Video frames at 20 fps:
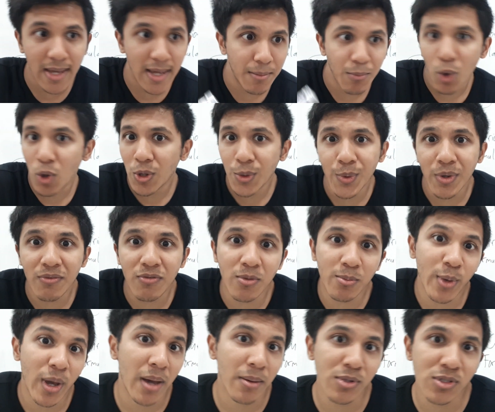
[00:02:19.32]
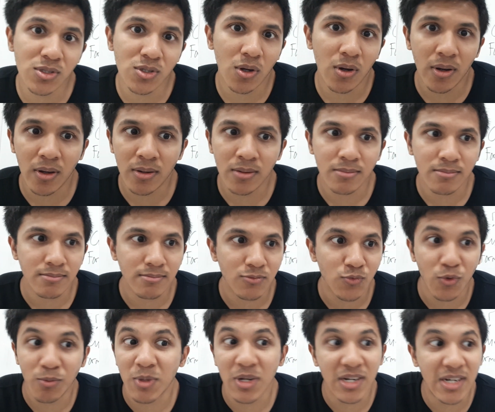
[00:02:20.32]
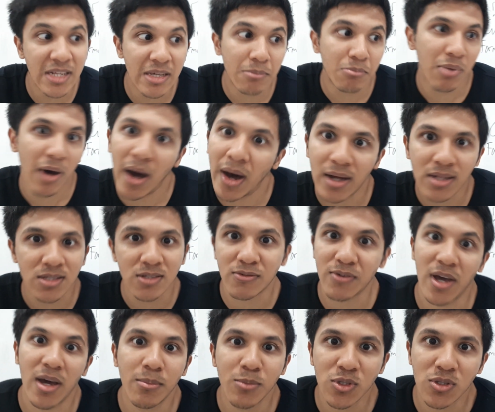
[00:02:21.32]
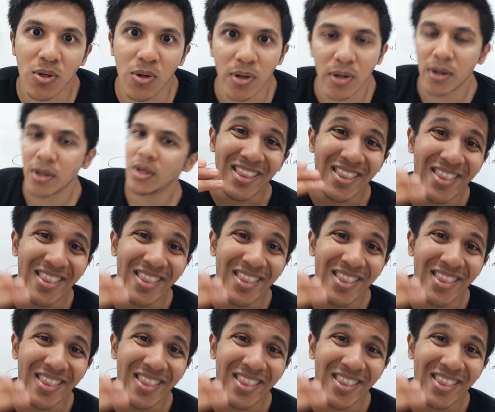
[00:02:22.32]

came all the way from Amazon, from the deep hearts of Amazon.